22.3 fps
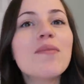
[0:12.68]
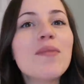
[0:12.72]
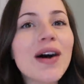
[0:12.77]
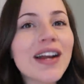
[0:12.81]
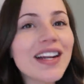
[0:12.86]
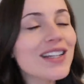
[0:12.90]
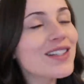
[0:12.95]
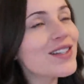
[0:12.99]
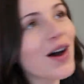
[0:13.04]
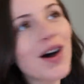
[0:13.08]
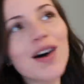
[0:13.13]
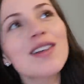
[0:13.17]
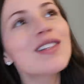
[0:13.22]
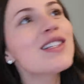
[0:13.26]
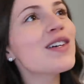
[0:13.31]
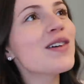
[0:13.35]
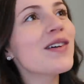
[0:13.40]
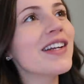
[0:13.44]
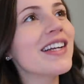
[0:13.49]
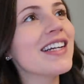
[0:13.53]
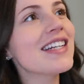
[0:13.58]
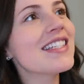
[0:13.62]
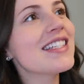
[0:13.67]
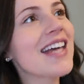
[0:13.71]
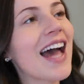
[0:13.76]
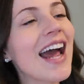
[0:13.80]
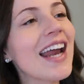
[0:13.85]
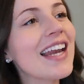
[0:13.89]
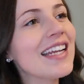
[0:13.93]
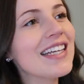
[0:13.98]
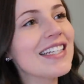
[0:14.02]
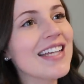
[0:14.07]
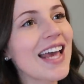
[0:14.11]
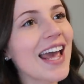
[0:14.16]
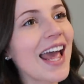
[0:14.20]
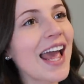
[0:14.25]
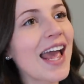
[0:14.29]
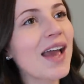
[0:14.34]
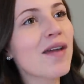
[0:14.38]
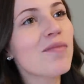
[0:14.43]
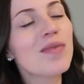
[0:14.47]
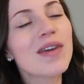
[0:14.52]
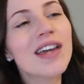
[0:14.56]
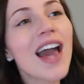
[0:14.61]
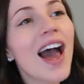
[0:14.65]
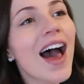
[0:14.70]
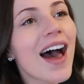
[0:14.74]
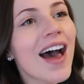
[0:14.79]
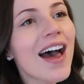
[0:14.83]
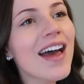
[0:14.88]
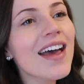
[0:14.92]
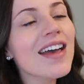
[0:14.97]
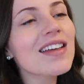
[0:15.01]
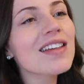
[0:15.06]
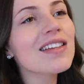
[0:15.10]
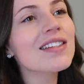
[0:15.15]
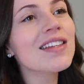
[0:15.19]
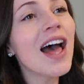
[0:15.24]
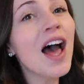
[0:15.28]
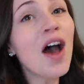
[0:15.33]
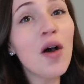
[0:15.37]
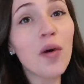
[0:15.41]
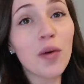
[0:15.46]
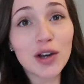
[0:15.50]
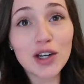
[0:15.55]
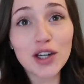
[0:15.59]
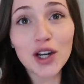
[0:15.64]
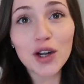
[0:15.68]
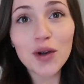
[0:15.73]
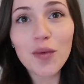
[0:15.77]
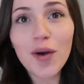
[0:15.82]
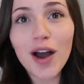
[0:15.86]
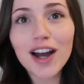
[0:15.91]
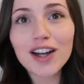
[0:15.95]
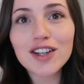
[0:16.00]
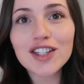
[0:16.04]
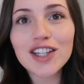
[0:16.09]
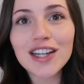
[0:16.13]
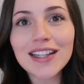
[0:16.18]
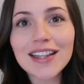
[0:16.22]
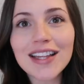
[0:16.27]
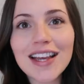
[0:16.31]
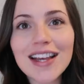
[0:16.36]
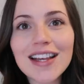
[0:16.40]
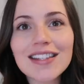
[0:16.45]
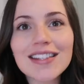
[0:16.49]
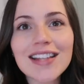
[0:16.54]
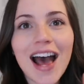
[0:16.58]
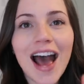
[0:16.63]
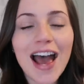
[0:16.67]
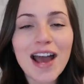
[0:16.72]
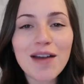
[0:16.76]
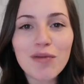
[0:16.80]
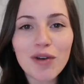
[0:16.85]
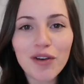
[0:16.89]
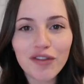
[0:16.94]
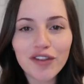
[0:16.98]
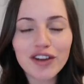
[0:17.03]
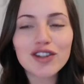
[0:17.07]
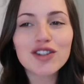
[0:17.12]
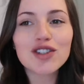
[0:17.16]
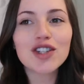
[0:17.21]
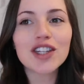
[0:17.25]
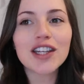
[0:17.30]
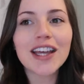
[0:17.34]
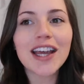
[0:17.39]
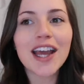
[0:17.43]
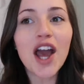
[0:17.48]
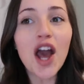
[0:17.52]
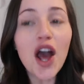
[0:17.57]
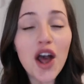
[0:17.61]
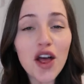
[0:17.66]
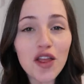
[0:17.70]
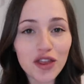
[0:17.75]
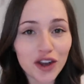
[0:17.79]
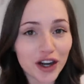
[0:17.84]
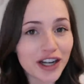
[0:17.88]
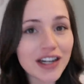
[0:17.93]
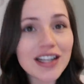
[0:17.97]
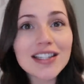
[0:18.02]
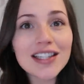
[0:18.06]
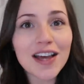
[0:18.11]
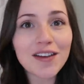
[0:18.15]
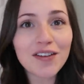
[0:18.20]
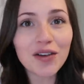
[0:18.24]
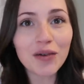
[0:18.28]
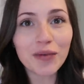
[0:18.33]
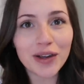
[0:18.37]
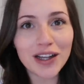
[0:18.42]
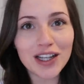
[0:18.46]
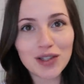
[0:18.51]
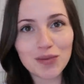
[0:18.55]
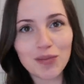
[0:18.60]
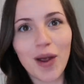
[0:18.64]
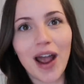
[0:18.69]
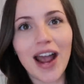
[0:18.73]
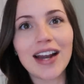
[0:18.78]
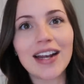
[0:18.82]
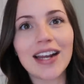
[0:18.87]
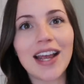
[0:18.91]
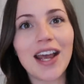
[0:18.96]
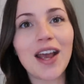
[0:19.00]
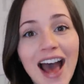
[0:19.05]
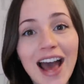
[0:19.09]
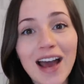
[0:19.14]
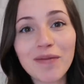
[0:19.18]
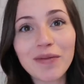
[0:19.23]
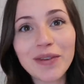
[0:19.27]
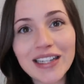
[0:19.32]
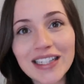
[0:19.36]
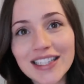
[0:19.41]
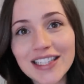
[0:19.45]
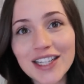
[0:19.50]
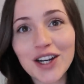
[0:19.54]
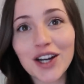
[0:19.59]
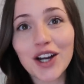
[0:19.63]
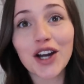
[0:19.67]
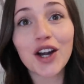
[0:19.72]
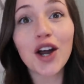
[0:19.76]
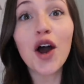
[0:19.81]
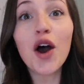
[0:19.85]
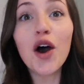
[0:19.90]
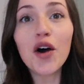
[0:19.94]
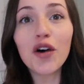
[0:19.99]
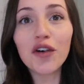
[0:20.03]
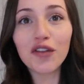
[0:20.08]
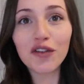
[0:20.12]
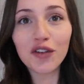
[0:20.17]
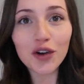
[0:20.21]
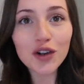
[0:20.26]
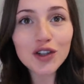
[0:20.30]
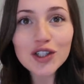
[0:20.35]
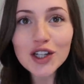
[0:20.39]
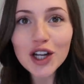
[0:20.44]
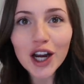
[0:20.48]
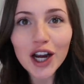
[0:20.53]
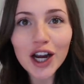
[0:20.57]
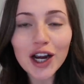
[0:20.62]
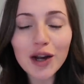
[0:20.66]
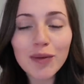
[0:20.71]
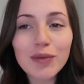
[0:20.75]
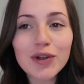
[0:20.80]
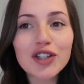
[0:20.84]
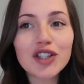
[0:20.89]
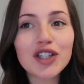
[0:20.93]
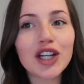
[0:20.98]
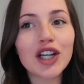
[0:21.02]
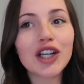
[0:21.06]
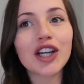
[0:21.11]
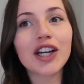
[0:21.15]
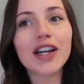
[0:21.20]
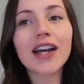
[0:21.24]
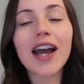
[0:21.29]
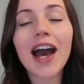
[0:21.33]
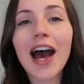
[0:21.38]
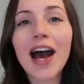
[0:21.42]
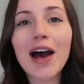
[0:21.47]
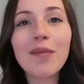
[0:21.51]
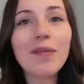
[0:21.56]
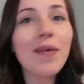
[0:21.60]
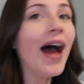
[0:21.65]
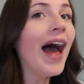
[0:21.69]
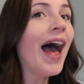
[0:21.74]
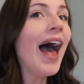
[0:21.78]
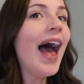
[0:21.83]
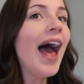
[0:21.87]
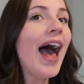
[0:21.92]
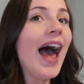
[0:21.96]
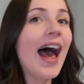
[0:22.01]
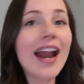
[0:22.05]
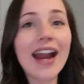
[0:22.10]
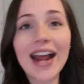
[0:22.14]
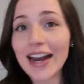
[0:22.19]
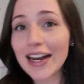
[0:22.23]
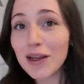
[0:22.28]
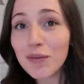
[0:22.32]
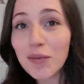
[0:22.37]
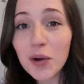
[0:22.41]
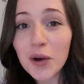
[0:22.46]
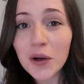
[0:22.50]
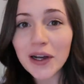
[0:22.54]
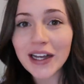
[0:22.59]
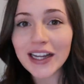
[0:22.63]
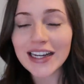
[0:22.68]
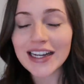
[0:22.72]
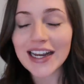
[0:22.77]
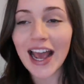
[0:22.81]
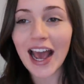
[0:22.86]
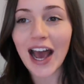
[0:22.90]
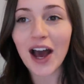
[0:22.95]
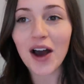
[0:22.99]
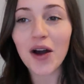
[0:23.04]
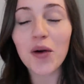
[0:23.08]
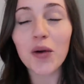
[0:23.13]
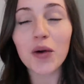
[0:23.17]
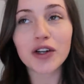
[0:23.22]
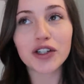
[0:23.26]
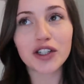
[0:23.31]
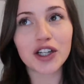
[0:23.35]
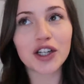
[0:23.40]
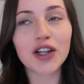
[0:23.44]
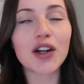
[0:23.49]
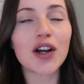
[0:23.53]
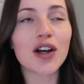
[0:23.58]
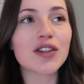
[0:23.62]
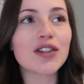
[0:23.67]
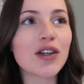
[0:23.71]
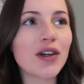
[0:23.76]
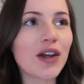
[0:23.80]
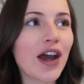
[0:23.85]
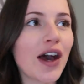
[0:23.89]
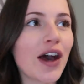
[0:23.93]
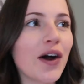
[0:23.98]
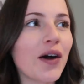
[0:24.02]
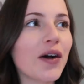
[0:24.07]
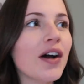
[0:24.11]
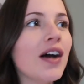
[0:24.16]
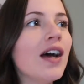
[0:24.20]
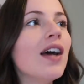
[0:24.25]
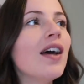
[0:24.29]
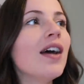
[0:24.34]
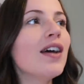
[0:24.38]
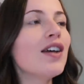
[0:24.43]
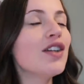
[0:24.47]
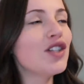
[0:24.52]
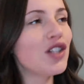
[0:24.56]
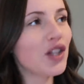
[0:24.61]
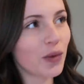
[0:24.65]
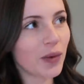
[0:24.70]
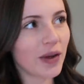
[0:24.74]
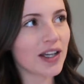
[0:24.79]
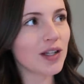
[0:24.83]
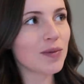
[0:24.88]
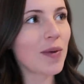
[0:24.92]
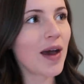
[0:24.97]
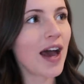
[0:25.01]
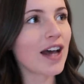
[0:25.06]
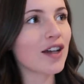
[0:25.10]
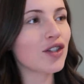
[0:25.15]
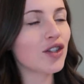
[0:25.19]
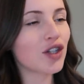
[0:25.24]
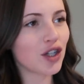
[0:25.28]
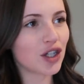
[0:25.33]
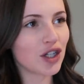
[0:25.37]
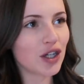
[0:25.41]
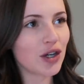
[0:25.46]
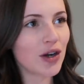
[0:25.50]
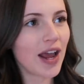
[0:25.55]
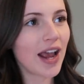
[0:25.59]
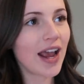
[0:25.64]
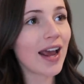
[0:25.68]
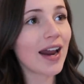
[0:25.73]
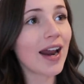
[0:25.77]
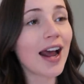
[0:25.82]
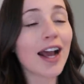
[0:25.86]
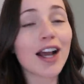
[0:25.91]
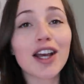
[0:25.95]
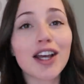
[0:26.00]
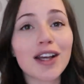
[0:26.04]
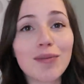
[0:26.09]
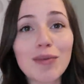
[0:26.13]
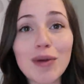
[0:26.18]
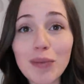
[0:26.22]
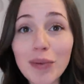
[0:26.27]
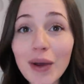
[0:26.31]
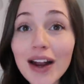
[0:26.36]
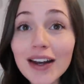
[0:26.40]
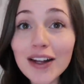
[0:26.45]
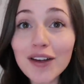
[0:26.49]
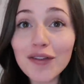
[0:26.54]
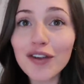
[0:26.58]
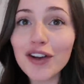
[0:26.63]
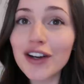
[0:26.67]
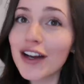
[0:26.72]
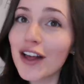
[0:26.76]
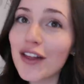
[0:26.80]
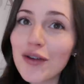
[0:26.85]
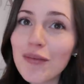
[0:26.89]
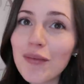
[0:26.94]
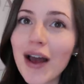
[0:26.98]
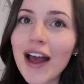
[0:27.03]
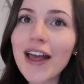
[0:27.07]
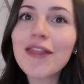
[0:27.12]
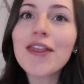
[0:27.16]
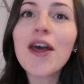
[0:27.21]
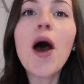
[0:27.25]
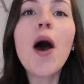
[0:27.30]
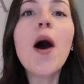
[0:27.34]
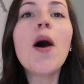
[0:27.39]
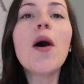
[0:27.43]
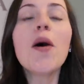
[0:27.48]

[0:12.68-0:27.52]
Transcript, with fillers: But it's also an exciting day because when you're watching this, I'm officially 37 weeks pregnant. I'm considered full term. She could come at any point now, or she could also go 2 weeks past her due date and I could be pregnant for another month.